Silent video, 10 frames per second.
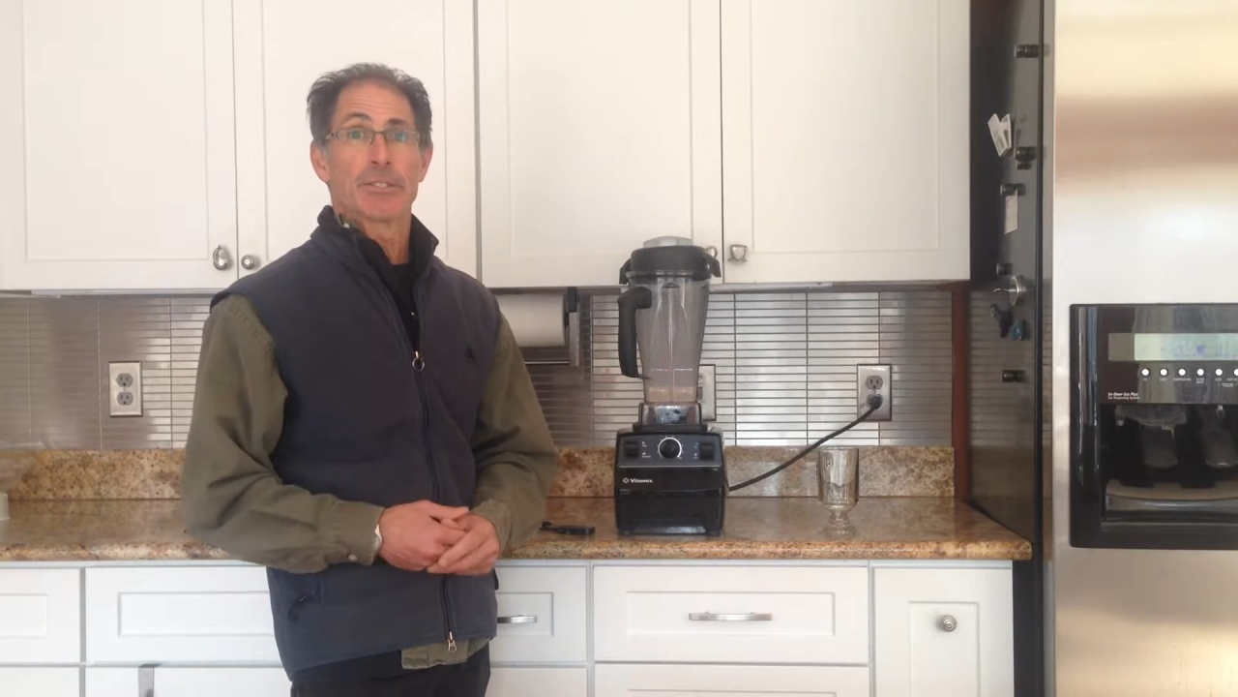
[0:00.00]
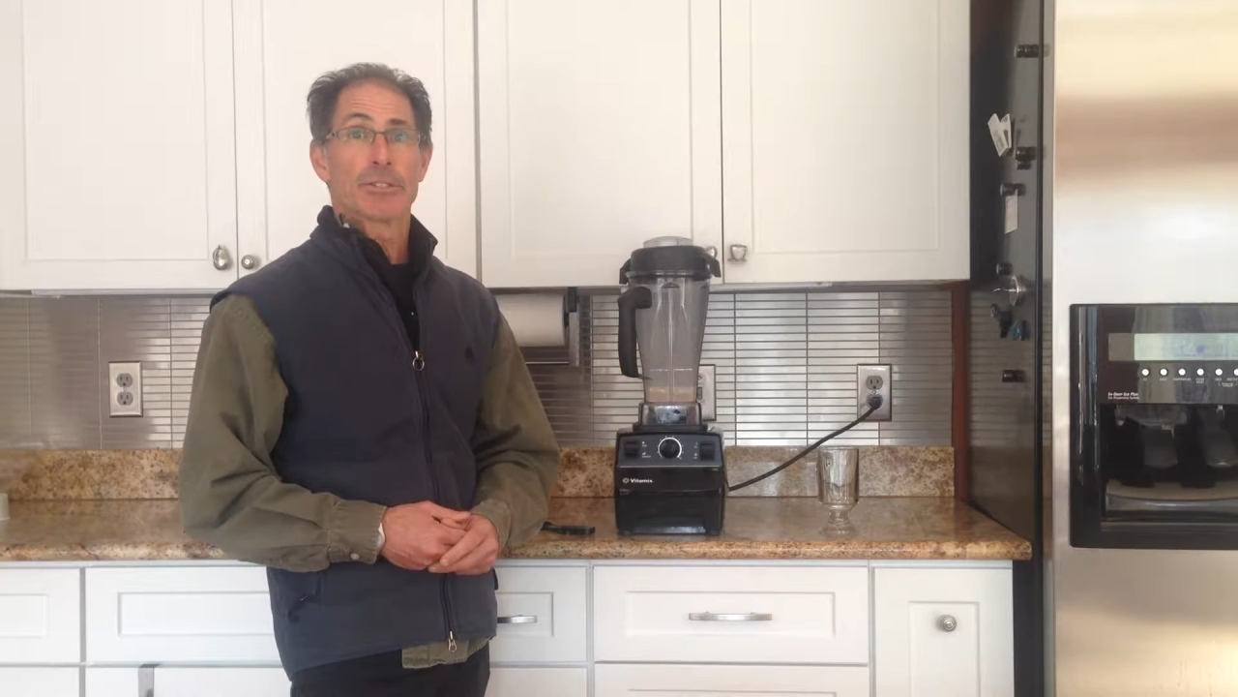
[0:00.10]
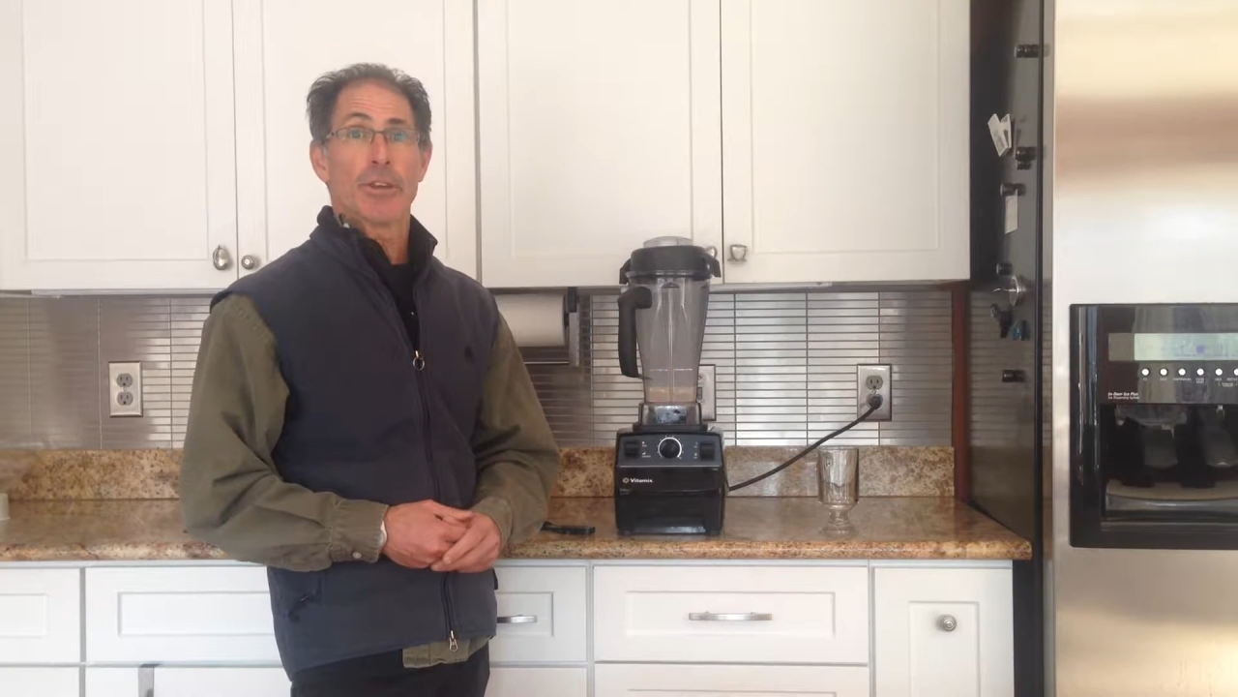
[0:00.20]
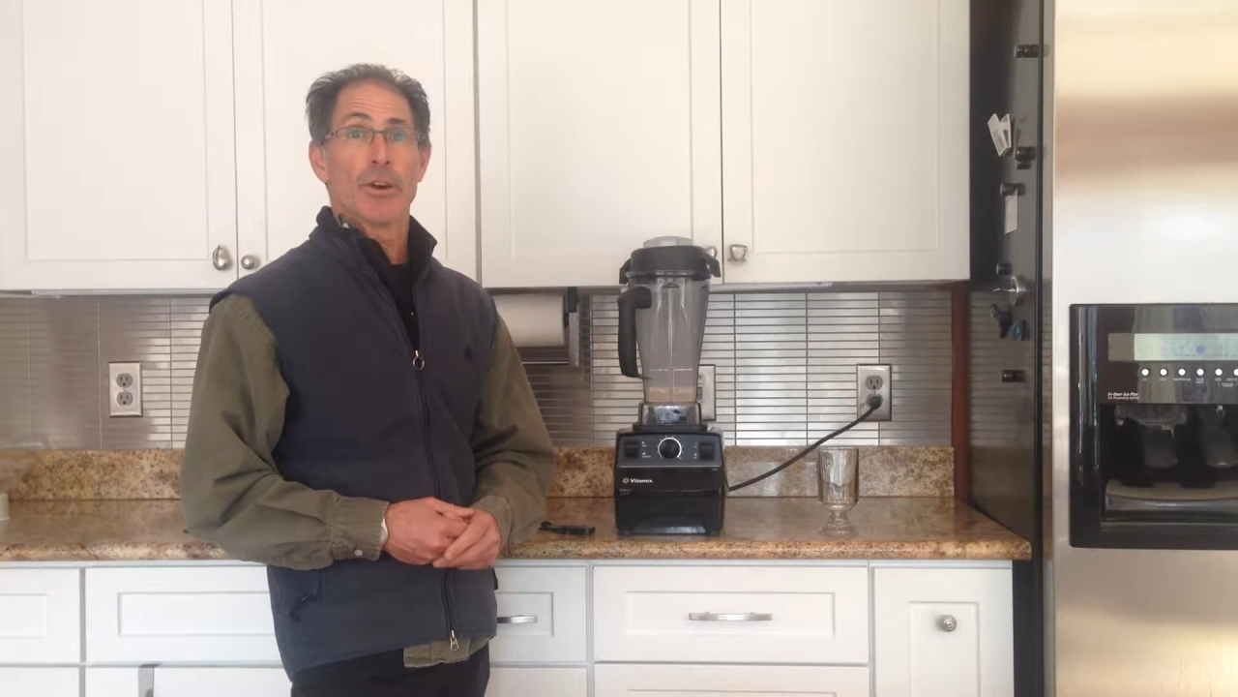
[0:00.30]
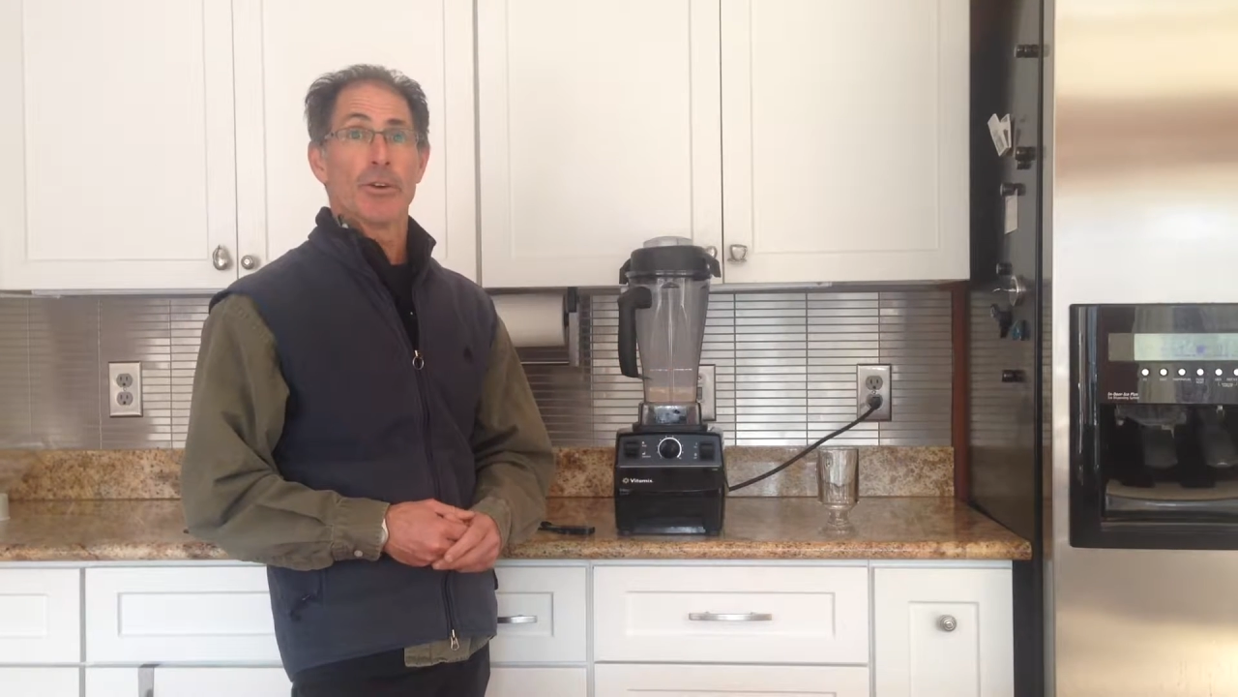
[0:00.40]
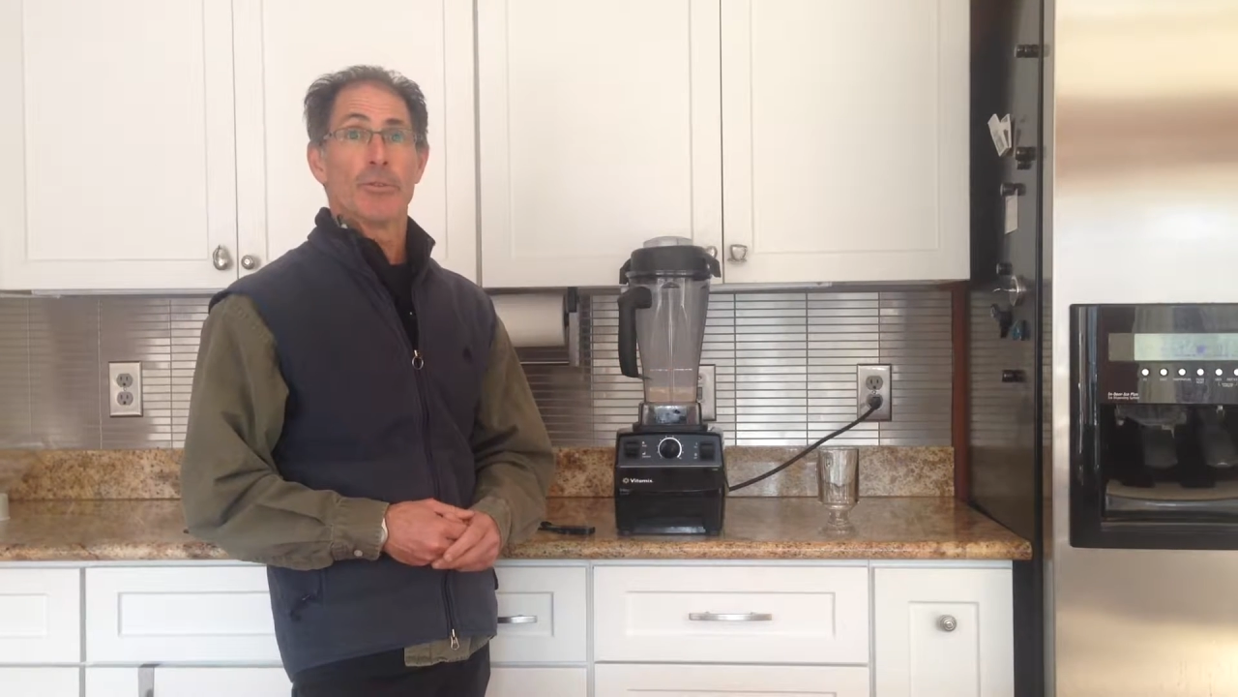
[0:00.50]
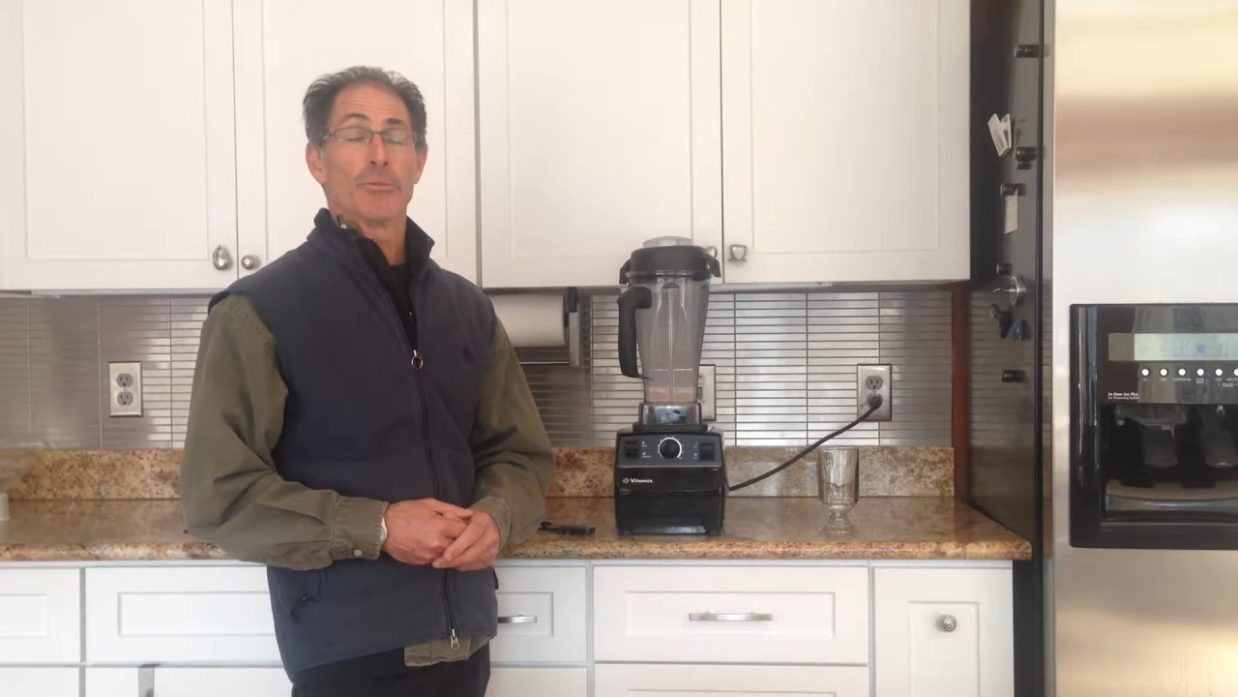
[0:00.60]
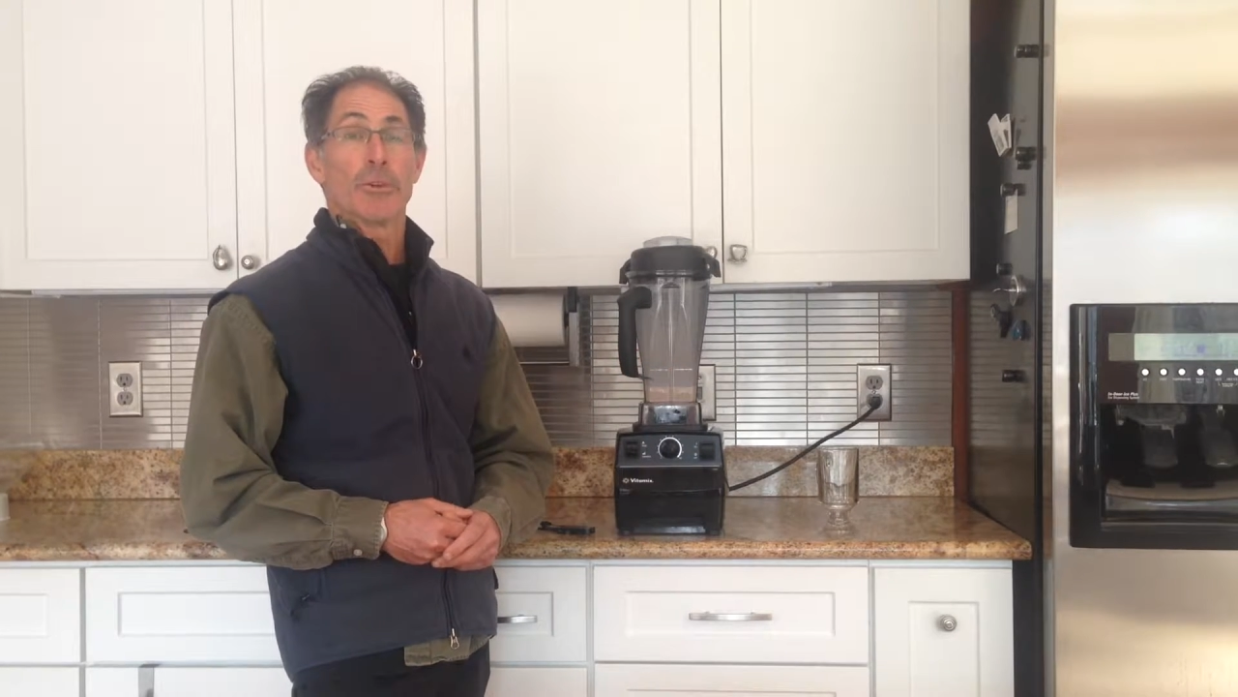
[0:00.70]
so